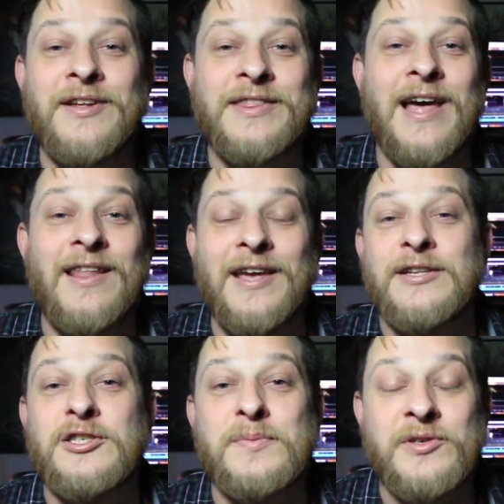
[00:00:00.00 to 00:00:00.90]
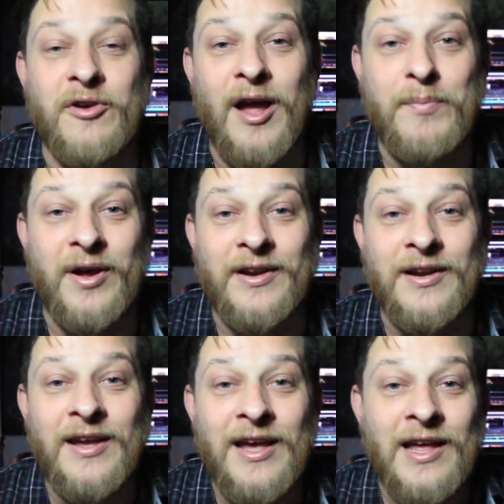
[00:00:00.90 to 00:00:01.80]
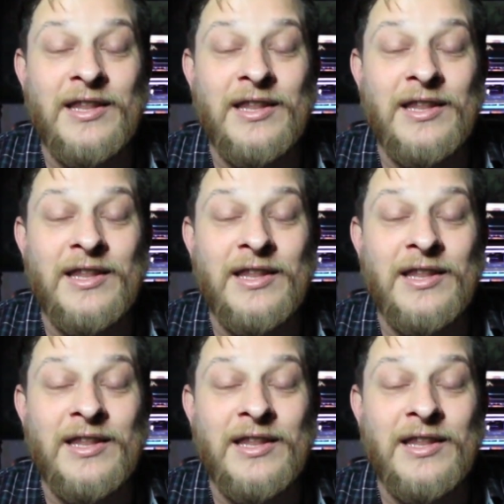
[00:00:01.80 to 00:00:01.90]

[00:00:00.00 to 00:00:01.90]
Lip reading: click that like and subscribe button,